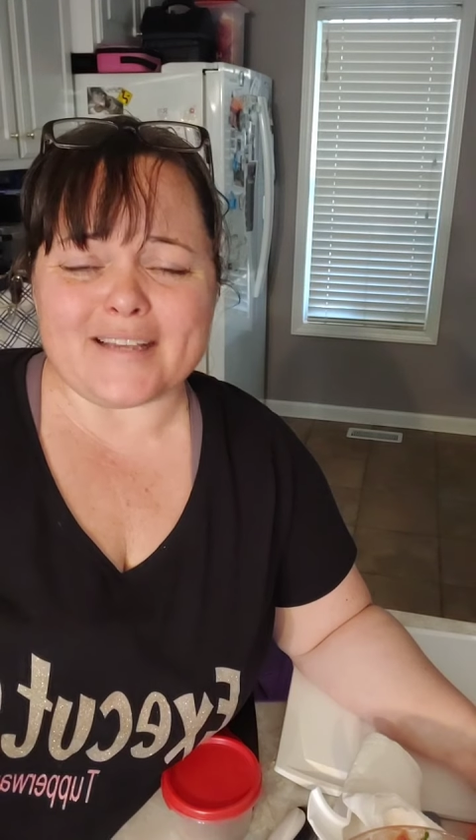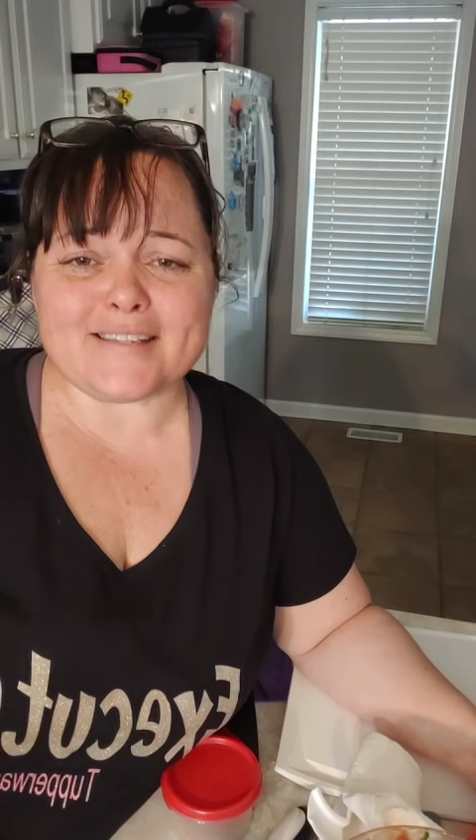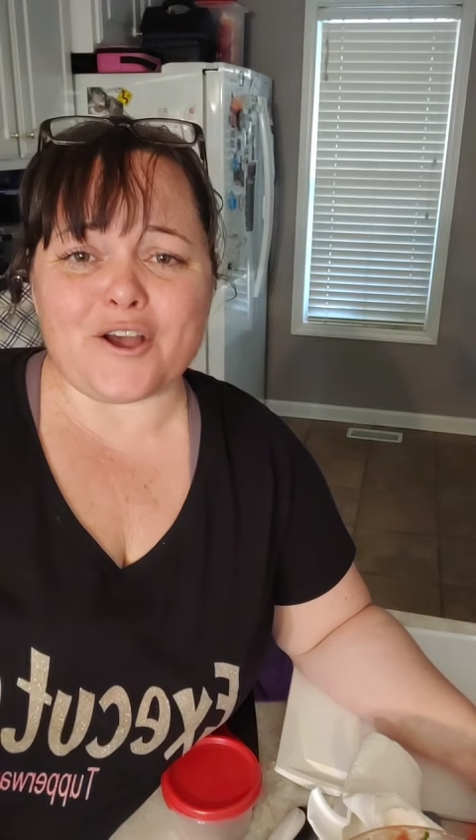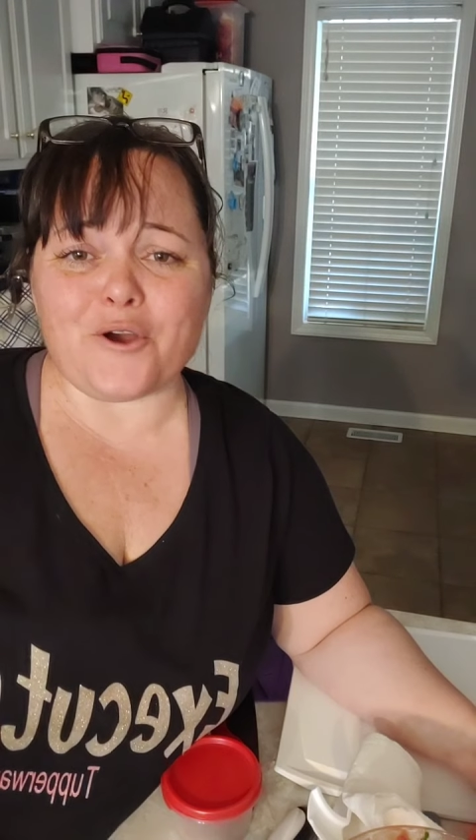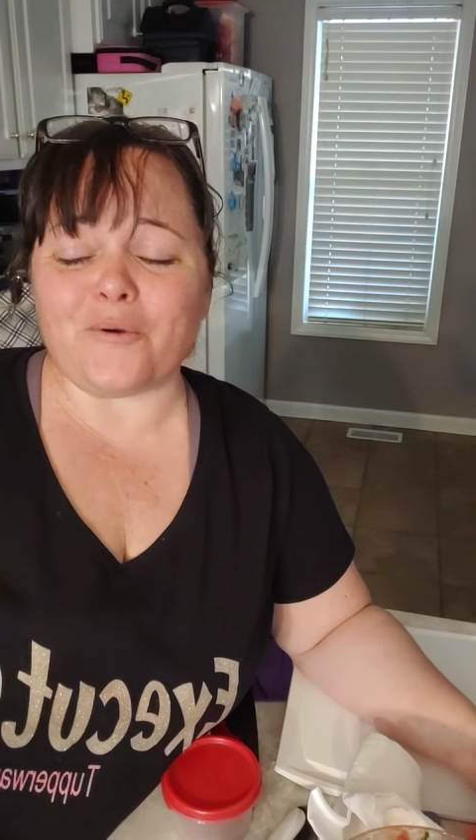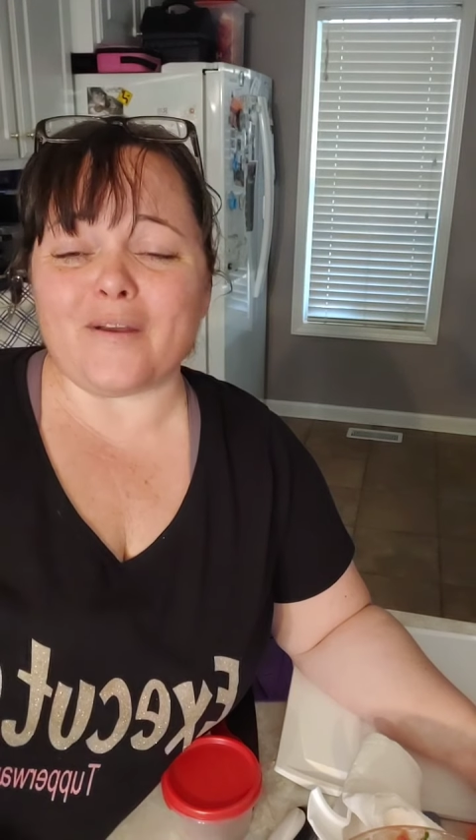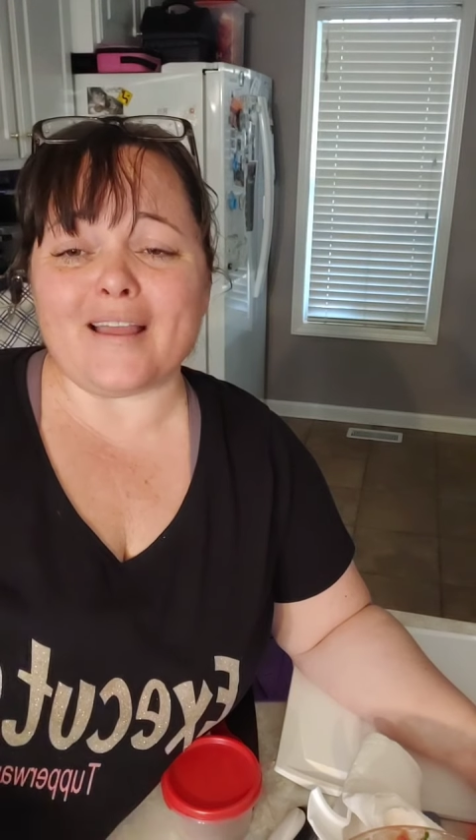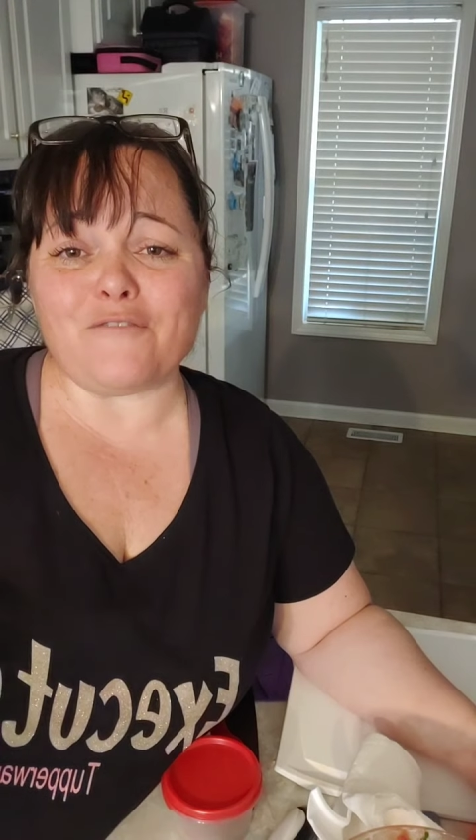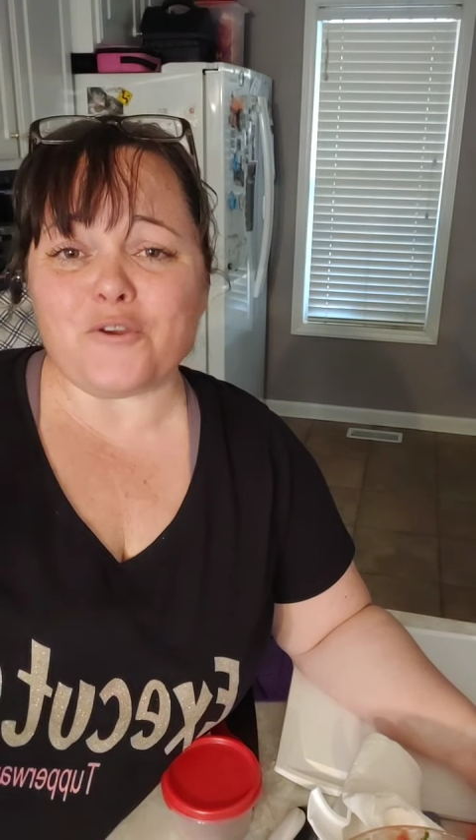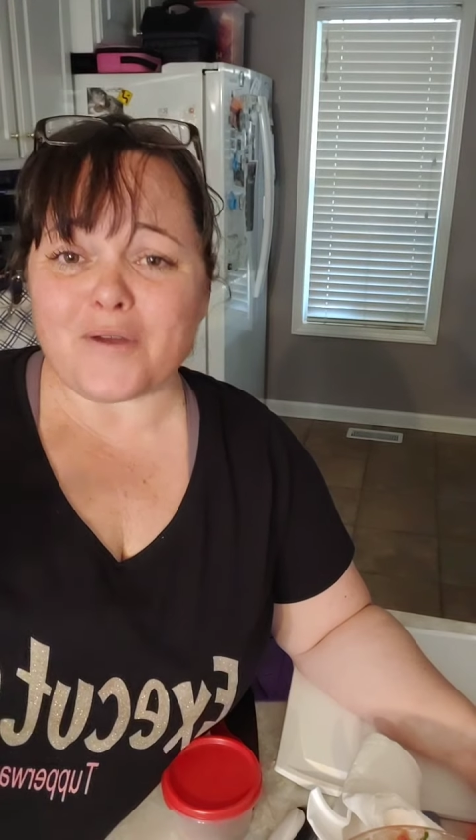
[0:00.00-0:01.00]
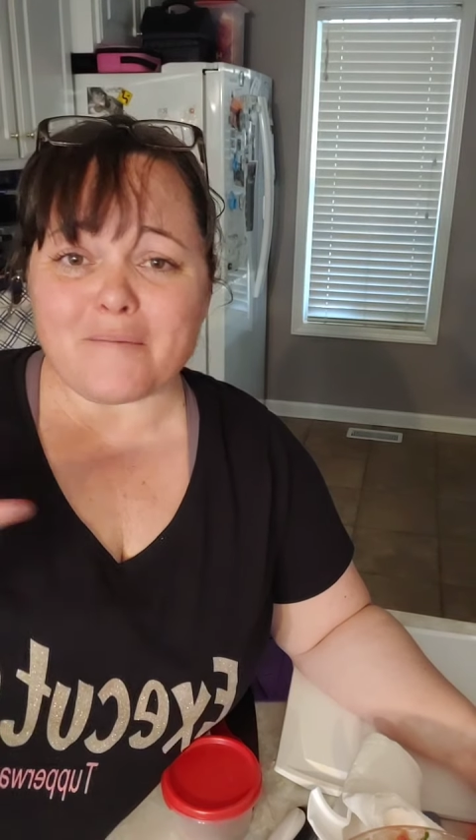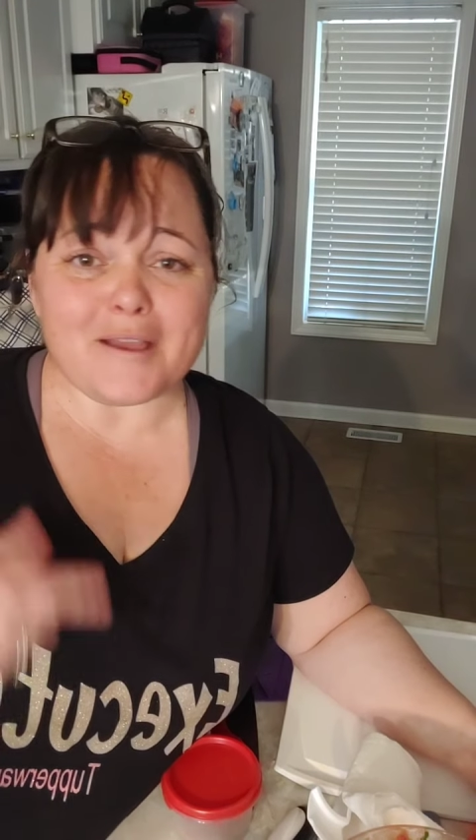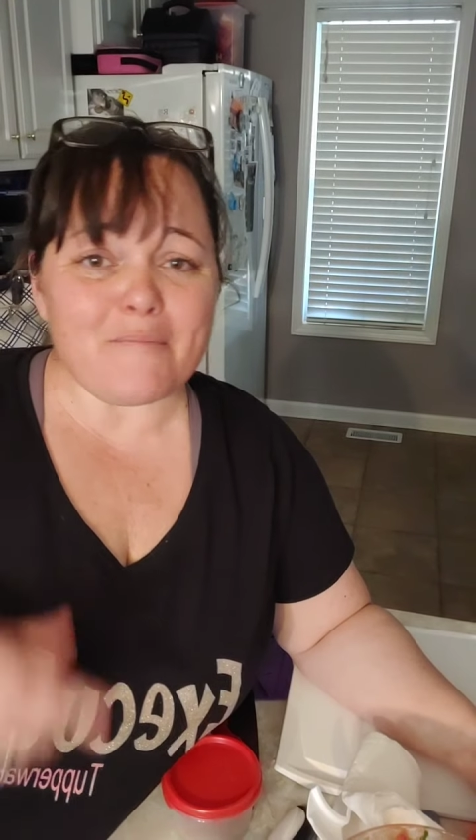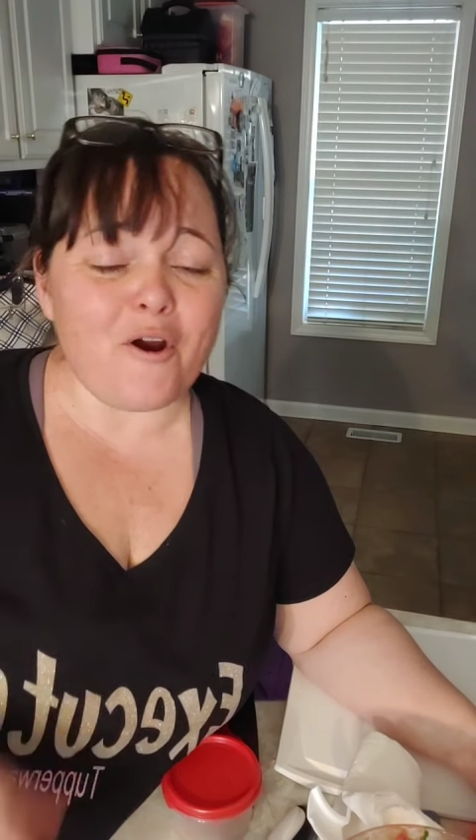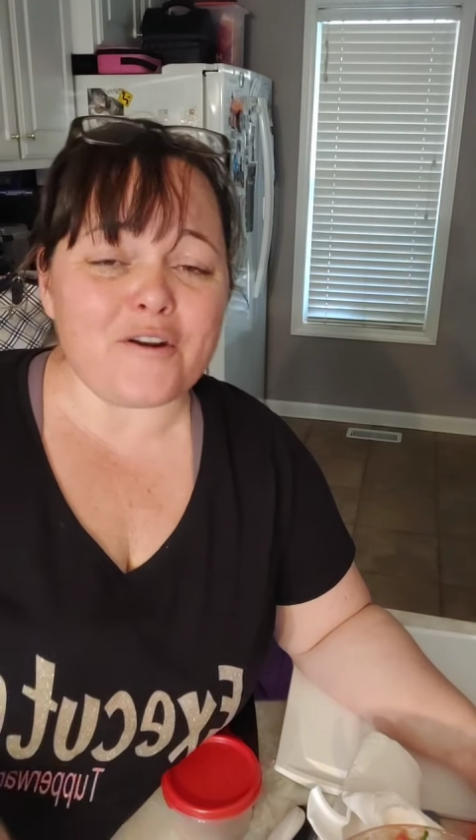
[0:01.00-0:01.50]
So if you want to be
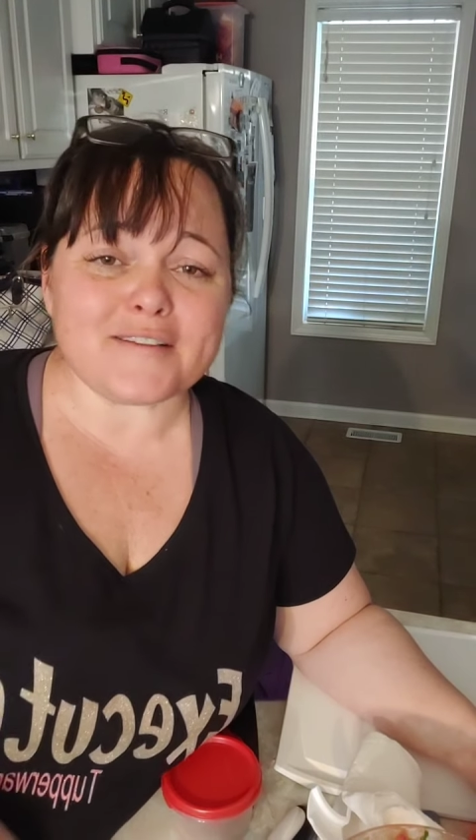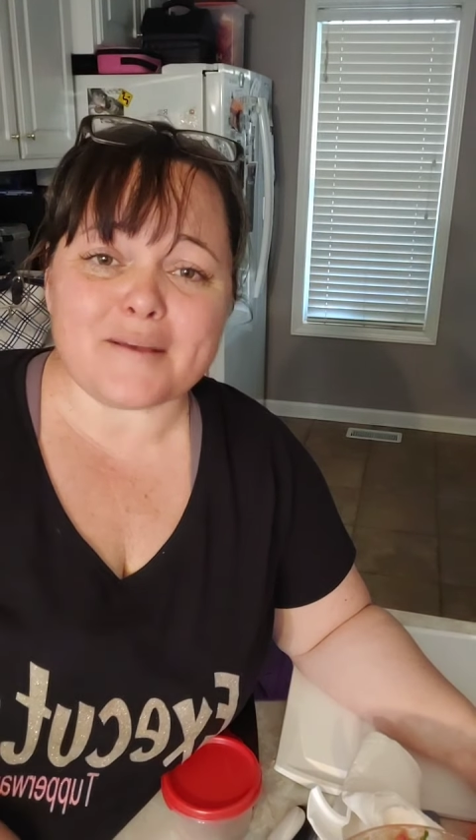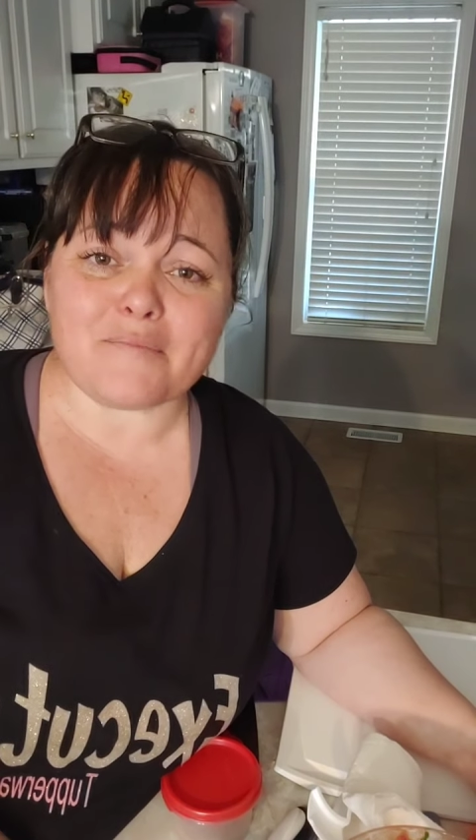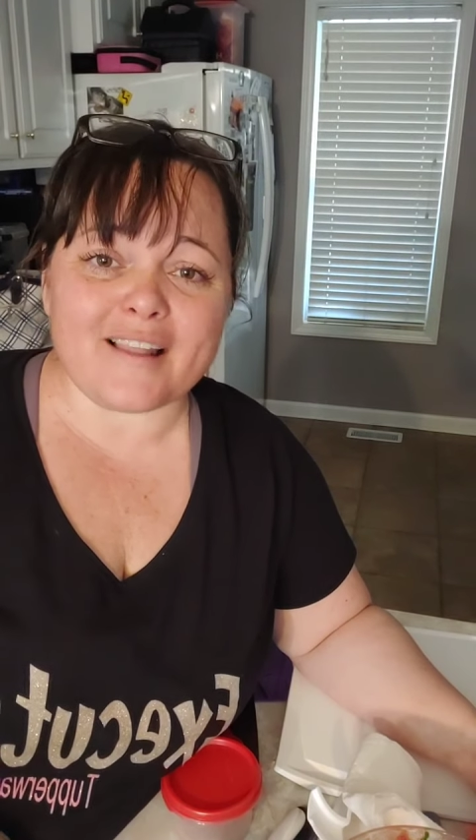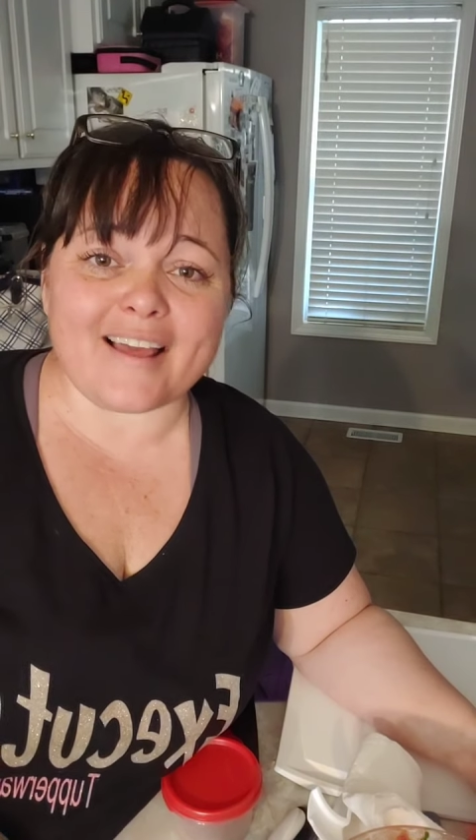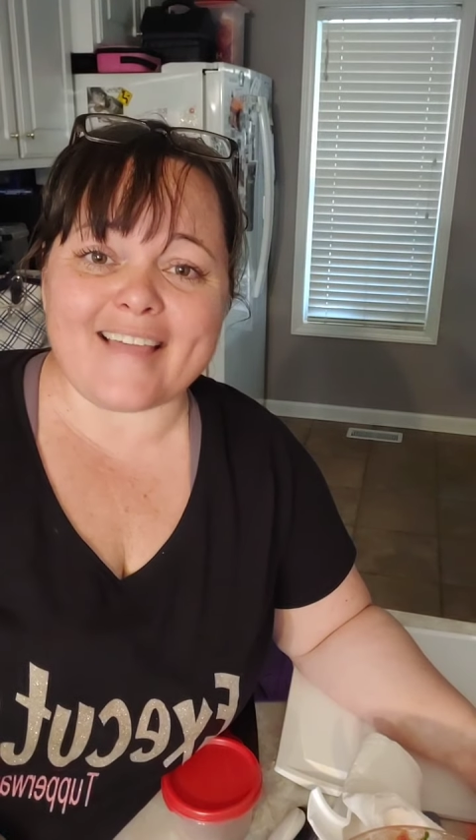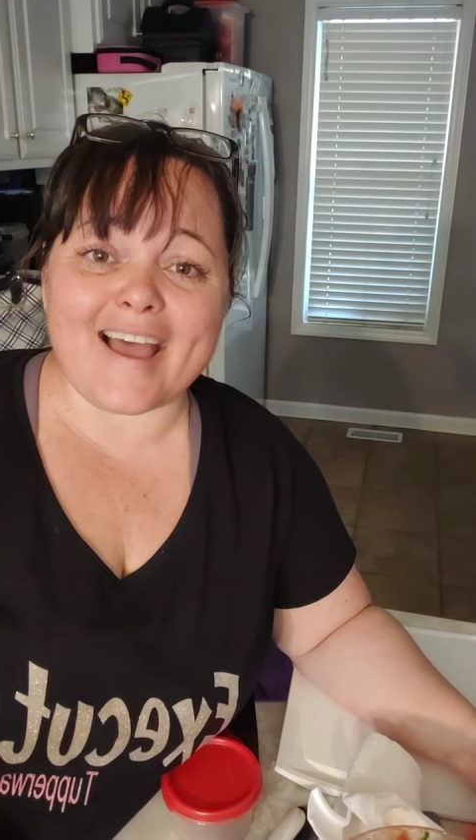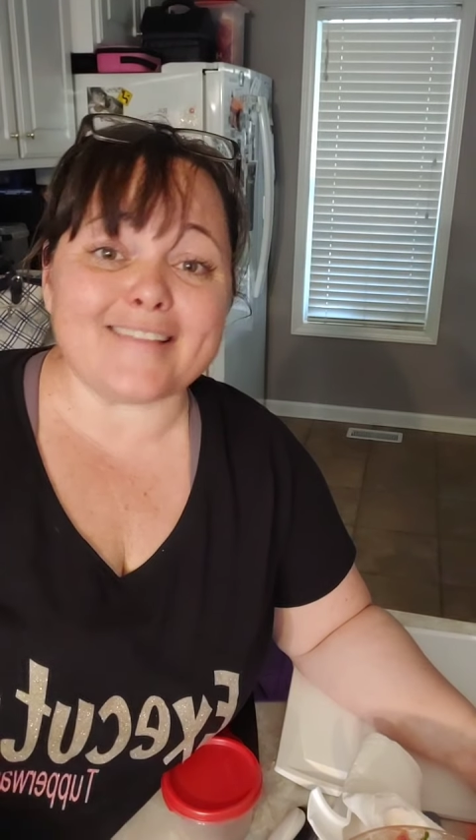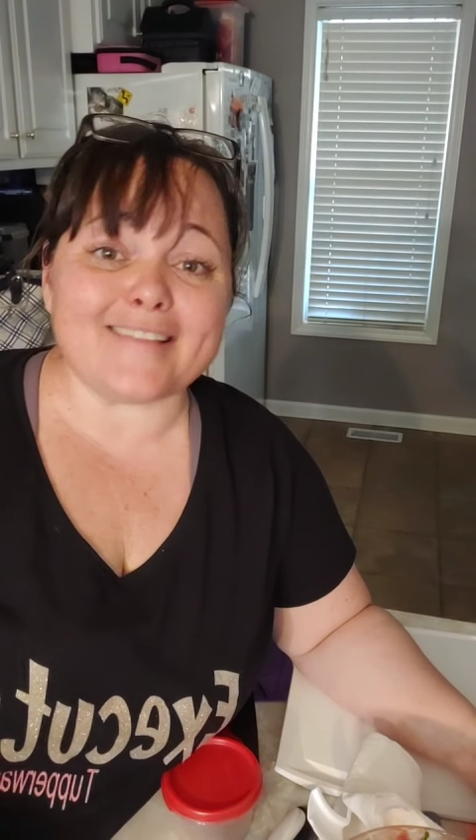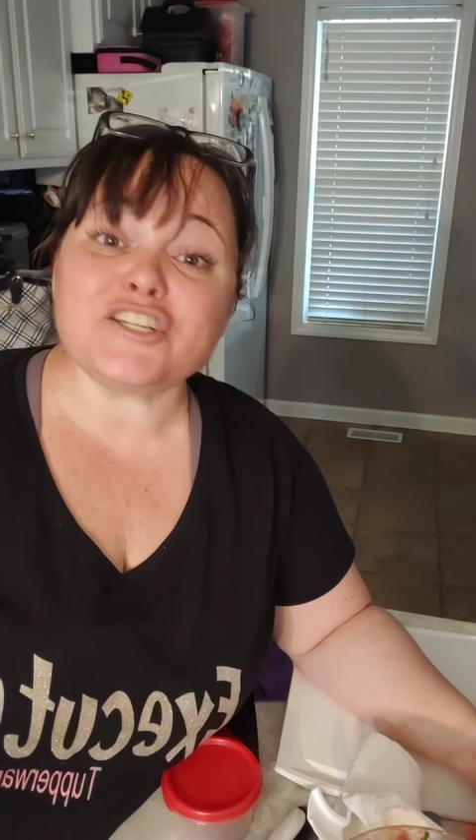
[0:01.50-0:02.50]
a part of something like that,